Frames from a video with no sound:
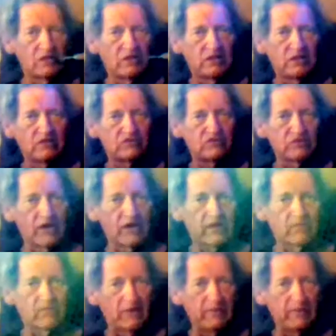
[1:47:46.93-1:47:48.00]
is like
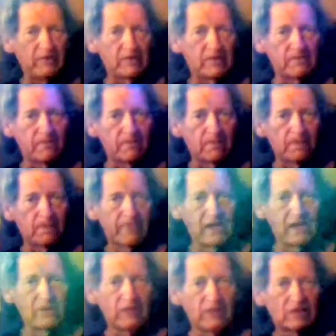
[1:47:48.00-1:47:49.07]
raping them
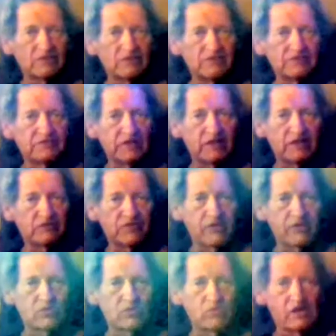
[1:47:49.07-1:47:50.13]
because it's against
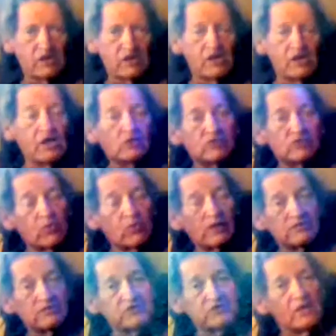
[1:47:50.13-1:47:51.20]
their will. And what
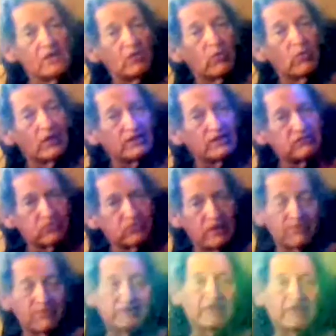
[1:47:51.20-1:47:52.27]
is rape?
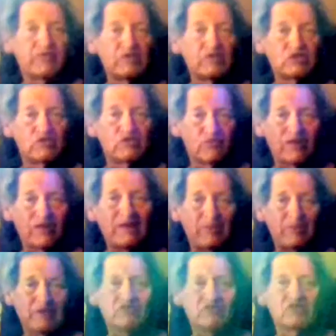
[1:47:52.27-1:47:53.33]
The definition of rape
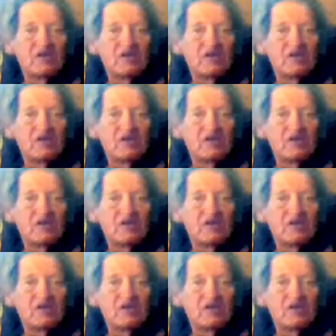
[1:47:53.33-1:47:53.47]
is